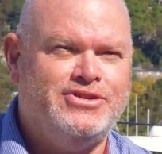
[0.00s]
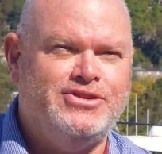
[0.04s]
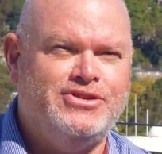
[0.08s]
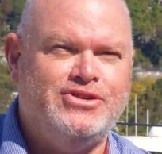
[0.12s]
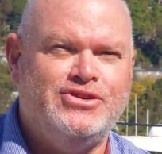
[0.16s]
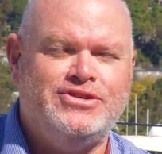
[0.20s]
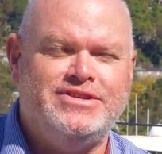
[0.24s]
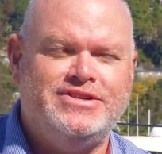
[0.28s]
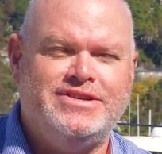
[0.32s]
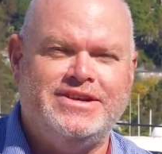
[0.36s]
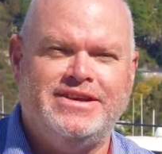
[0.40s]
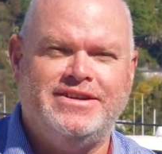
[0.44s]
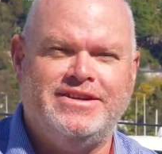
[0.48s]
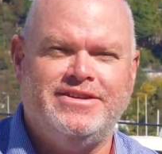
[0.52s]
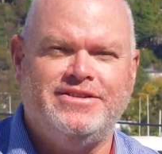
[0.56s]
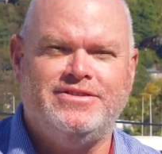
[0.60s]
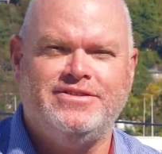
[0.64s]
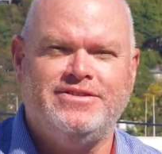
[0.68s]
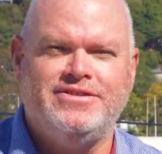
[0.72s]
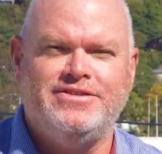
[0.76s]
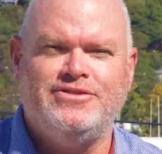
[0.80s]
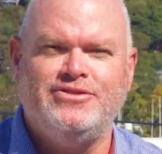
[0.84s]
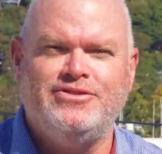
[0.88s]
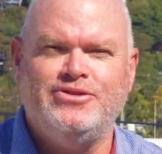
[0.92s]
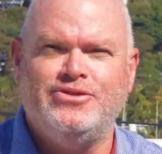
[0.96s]
to New
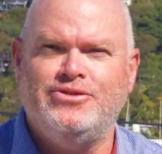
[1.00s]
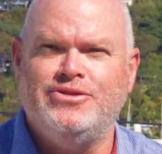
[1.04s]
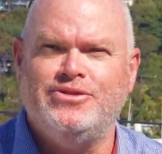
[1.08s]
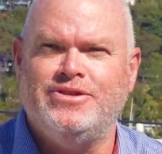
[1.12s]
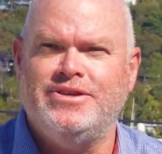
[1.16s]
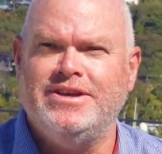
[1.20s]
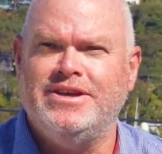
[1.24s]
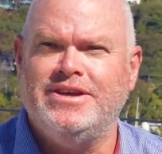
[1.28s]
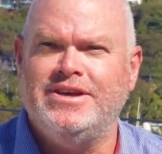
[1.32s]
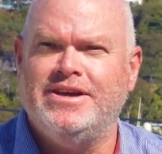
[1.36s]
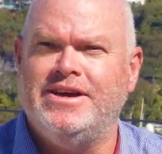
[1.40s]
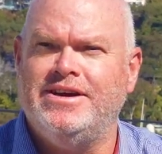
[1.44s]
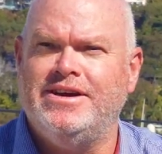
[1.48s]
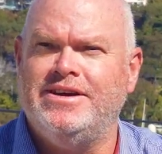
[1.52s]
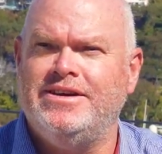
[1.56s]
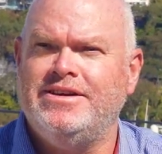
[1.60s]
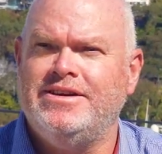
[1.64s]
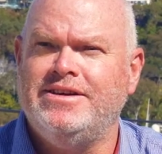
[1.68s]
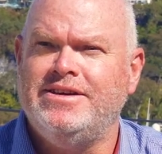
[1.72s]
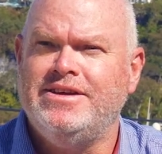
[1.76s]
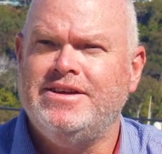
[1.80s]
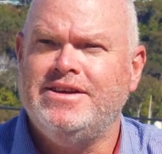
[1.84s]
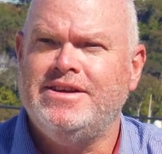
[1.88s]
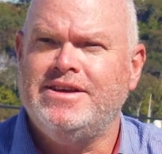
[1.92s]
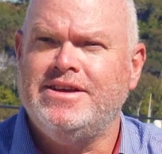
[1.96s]
Zealand and
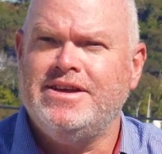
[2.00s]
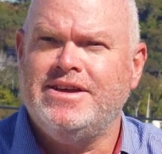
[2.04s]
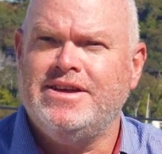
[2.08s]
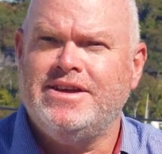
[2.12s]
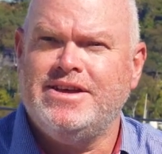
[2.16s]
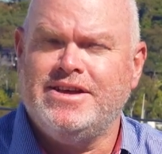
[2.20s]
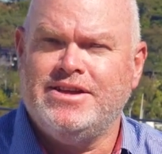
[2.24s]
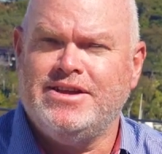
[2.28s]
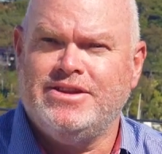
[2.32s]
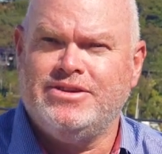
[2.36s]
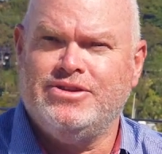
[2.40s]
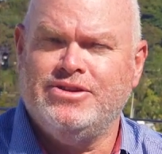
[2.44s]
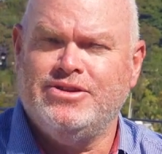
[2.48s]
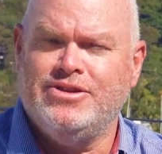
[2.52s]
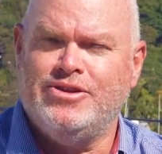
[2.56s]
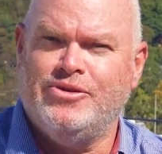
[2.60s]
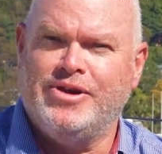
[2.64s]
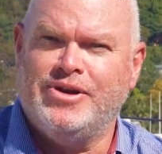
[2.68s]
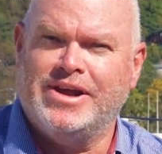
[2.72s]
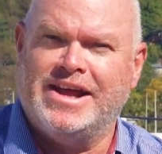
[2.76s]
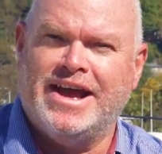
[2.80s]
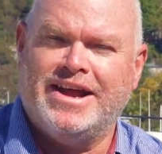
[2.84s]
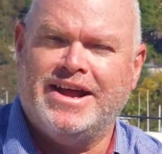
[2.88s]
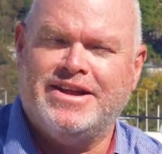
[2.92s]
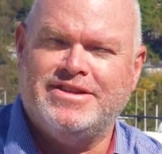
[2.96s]
do the
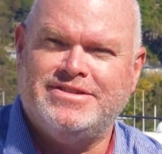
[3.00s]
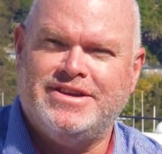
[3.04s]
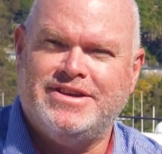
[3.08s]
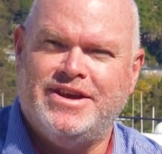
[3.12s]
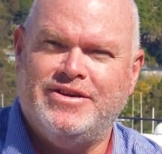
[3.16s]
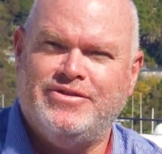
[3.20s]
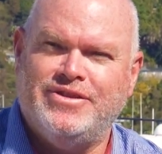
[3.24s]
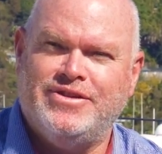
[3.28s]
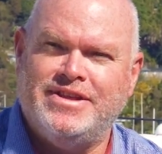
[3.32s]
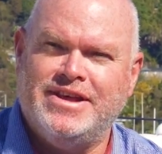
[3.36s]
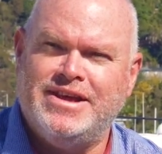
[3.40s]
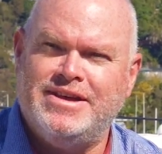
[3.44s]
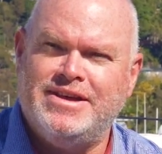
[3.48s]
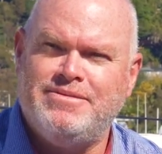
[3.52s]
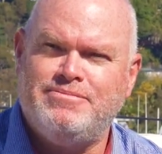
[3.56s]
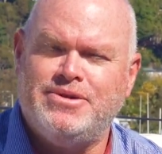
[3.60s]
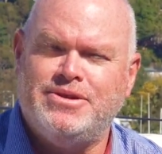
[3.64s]
regattas over there.